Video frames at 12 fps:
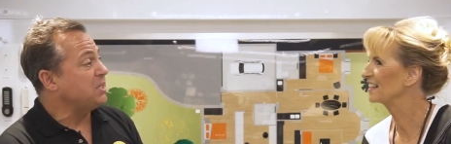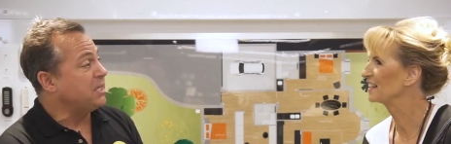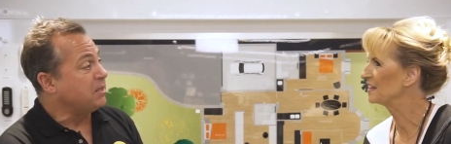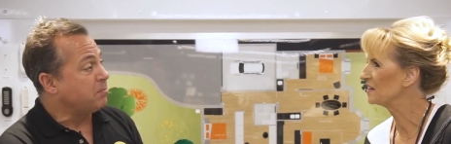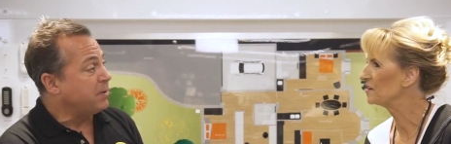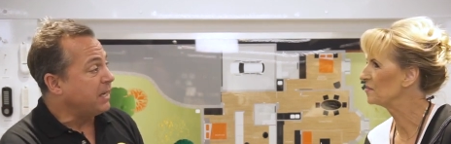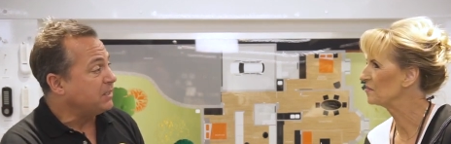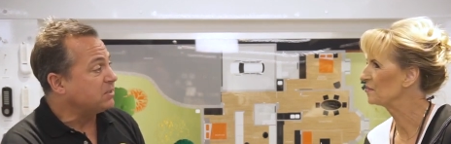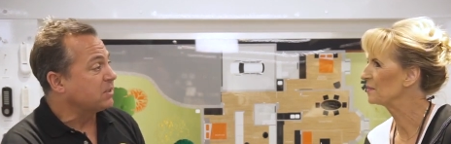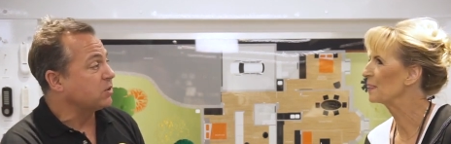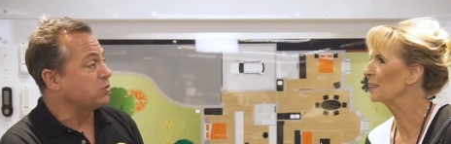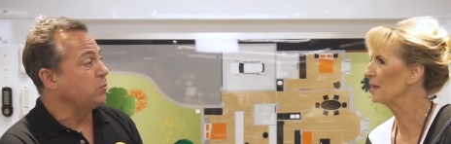Speaker 1: near the bed
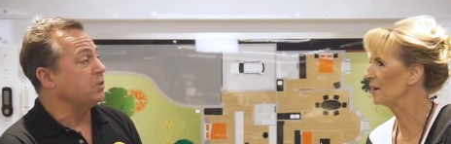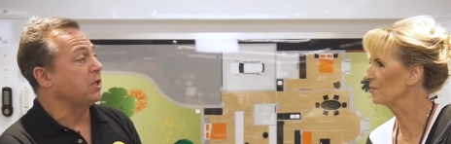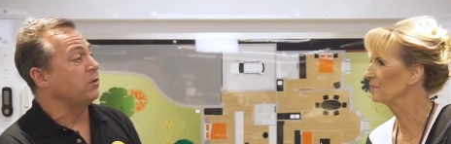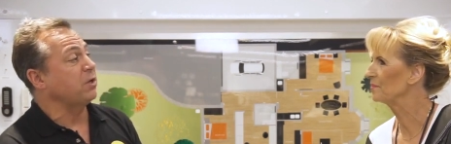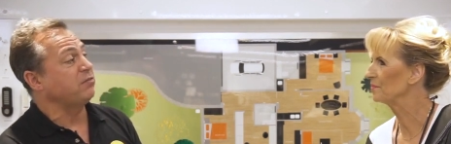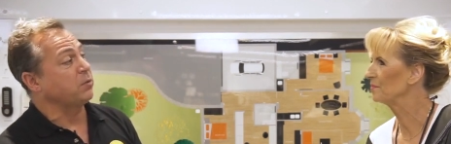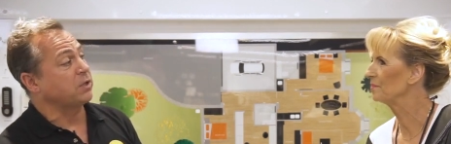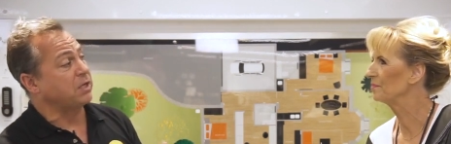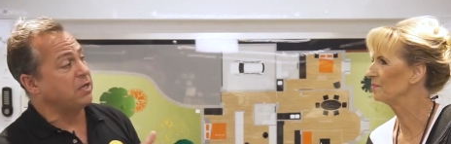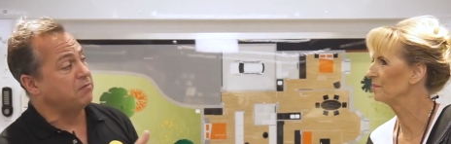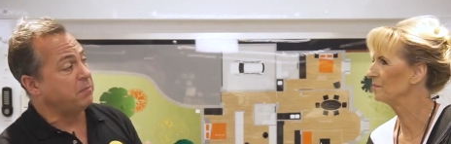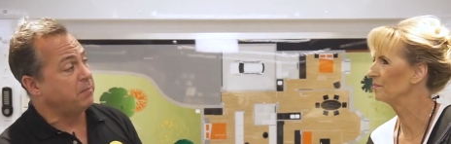because we don't know if we're
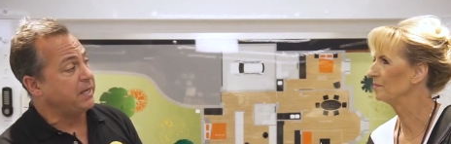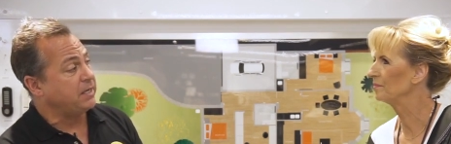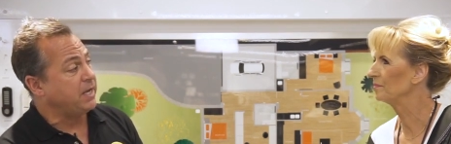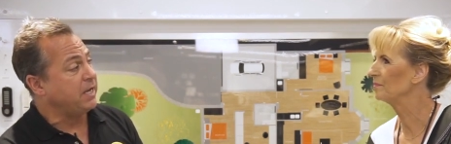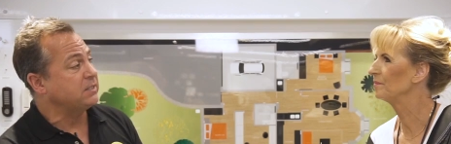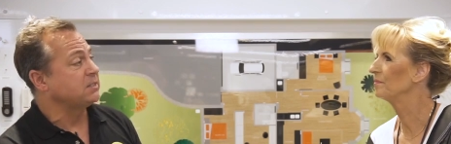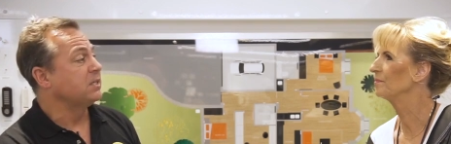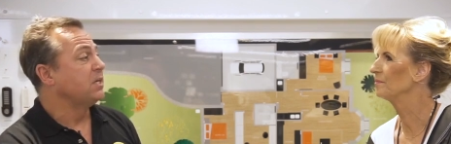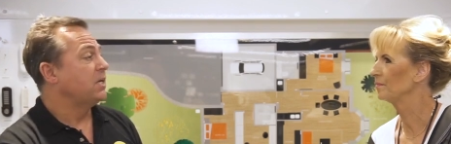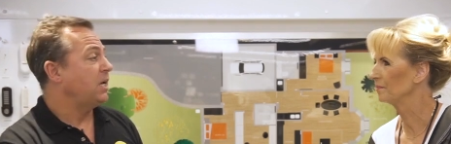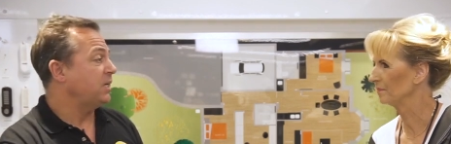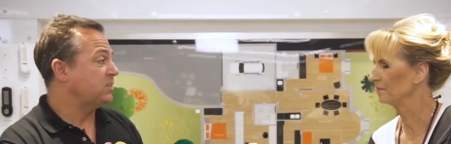going to have a bed head,
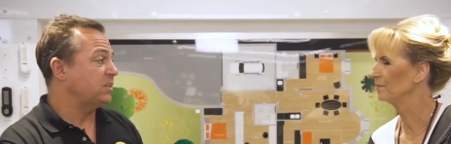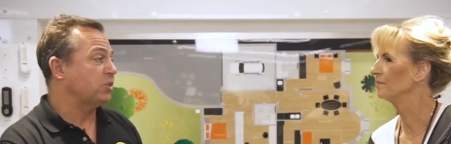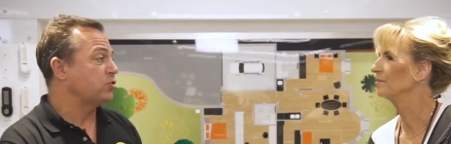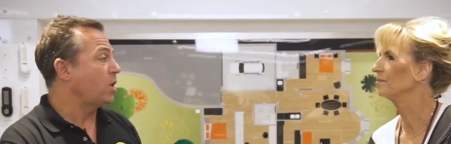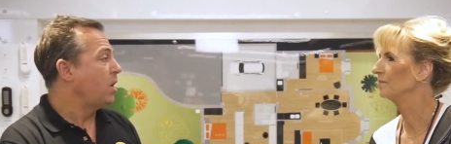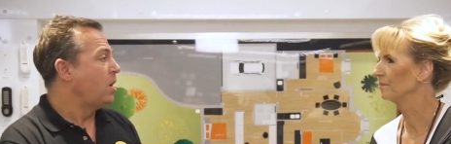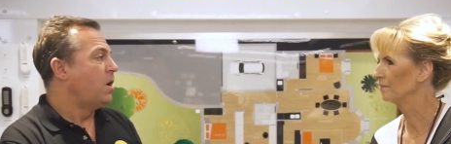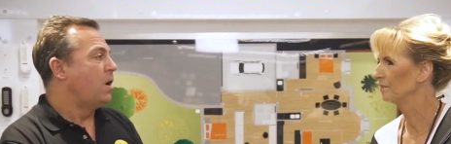etc.